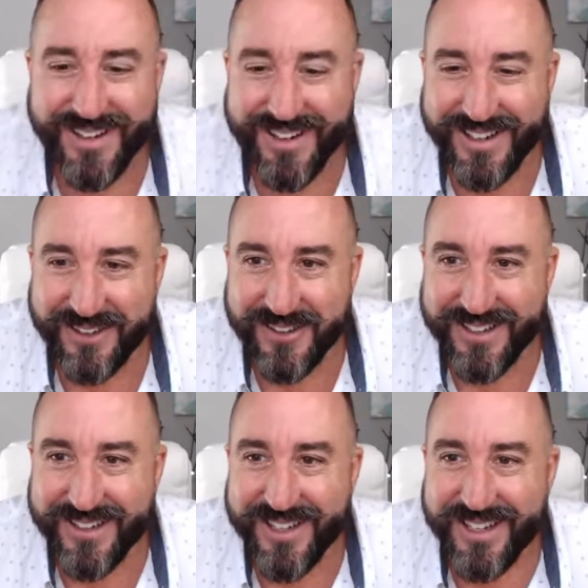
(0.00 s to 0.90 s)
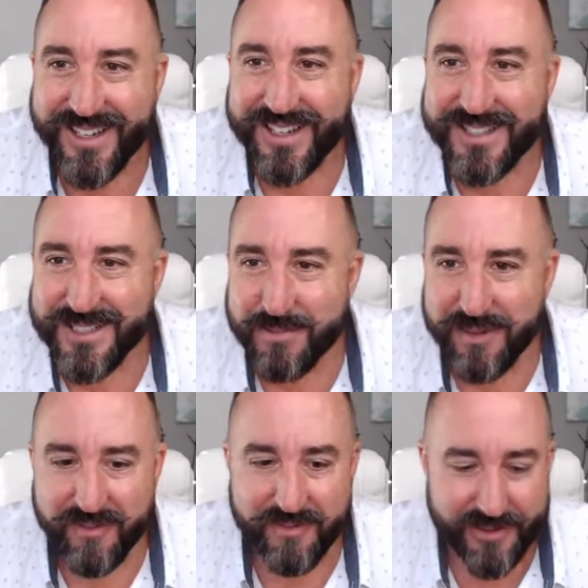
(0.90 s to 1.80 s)
Anyway, this has been
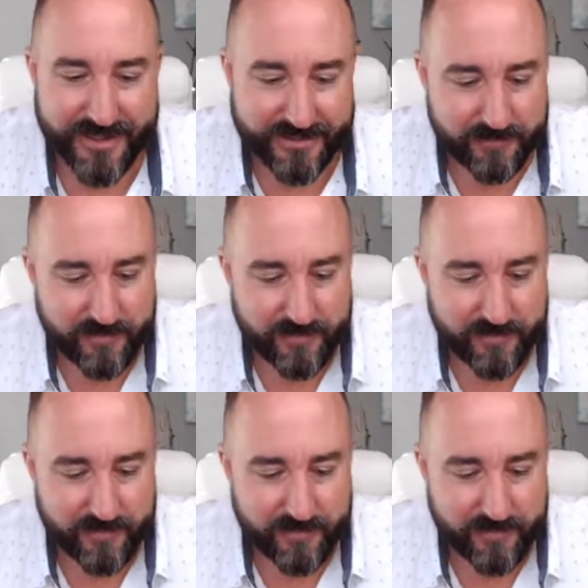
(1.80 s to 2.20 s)
fun.